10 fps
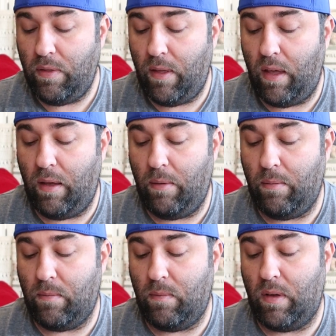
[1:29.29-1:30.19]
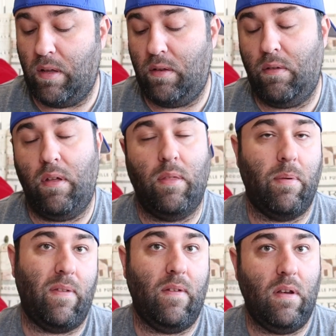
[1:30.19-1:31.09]
then we cut to like the
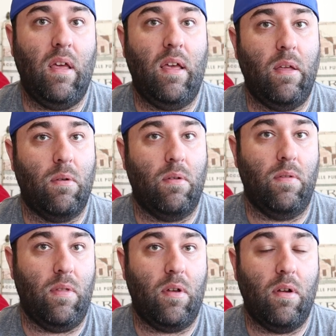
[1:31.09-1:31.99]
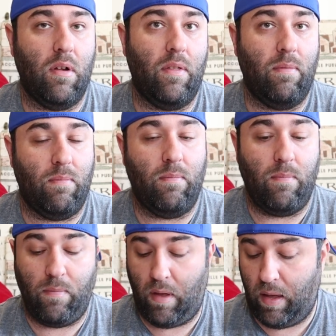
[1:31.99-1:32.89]
present day or the current
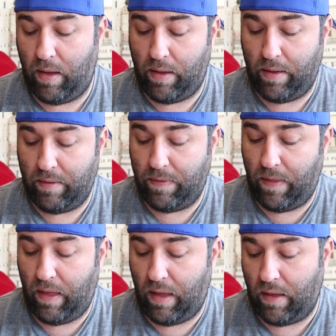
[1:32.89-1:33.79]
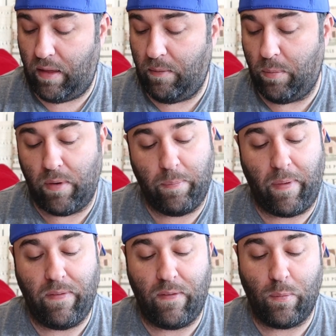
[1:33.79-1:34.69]
uh, thing, and what
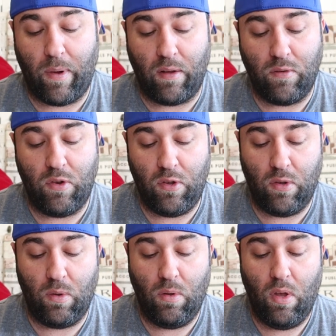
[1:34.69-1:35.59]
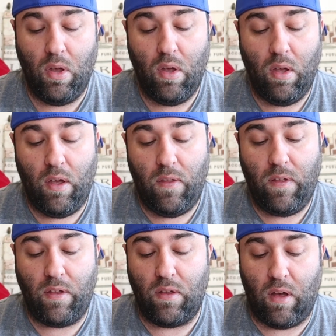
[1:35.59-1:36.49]
basically is round two.
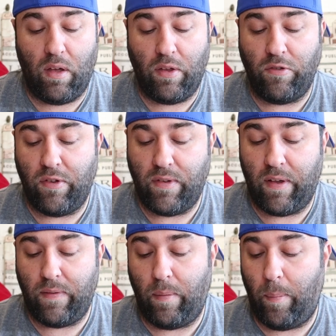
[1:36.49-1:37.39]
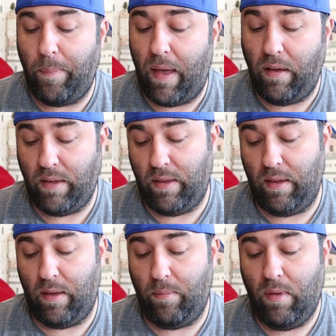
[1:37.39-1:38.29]
Then uh, Eugeo tells them about
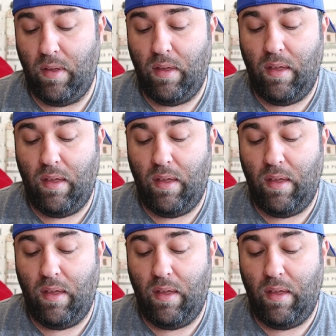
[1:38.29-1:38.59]
him,